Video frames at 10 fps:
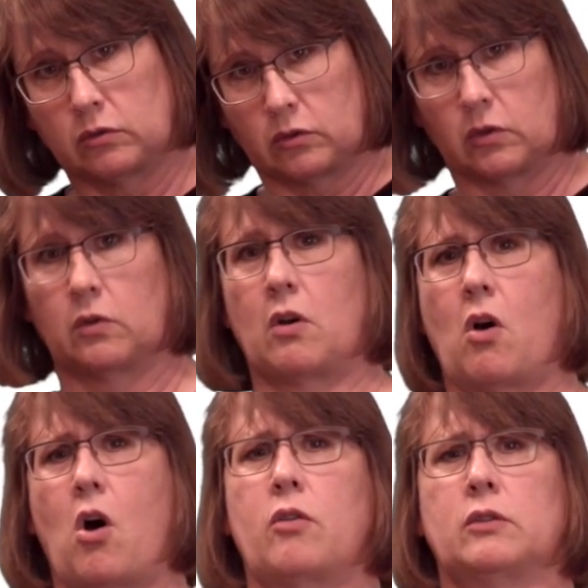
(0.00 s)
In other
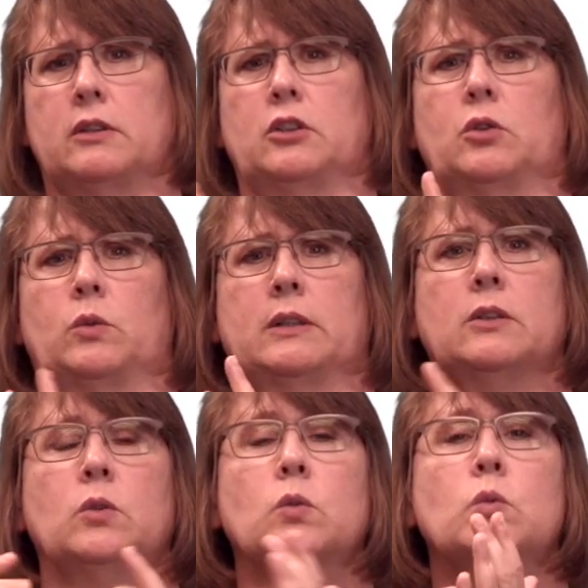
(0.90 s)
instances,
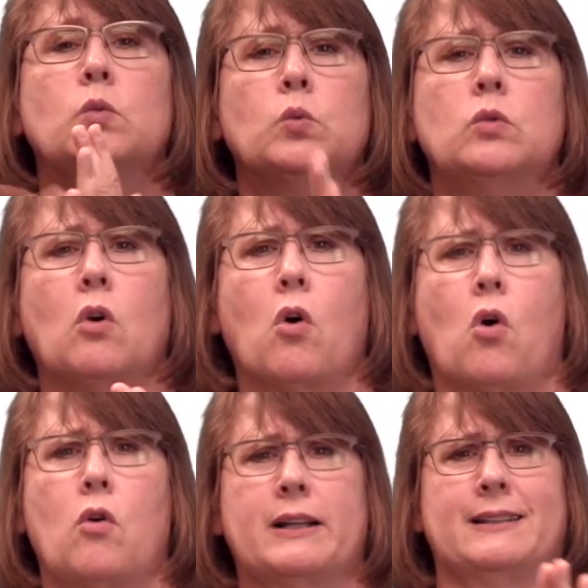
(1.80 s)
students are already
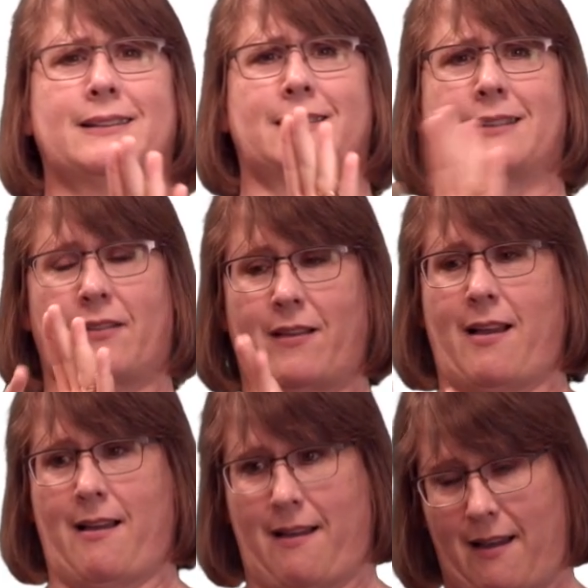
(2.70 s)
identified with
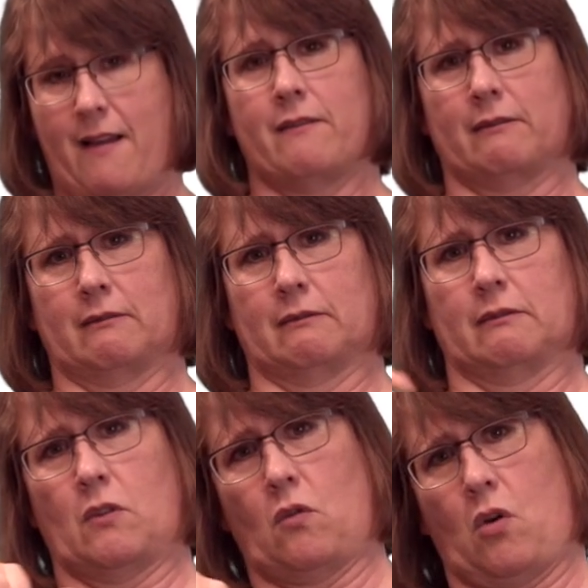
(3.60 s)
a different
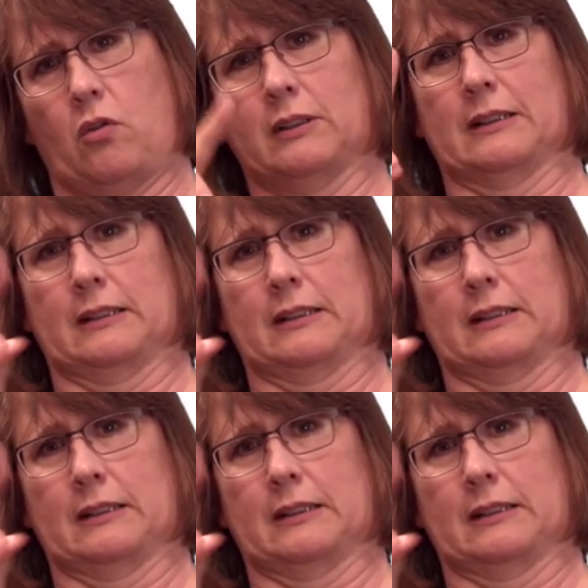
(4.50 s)
disability,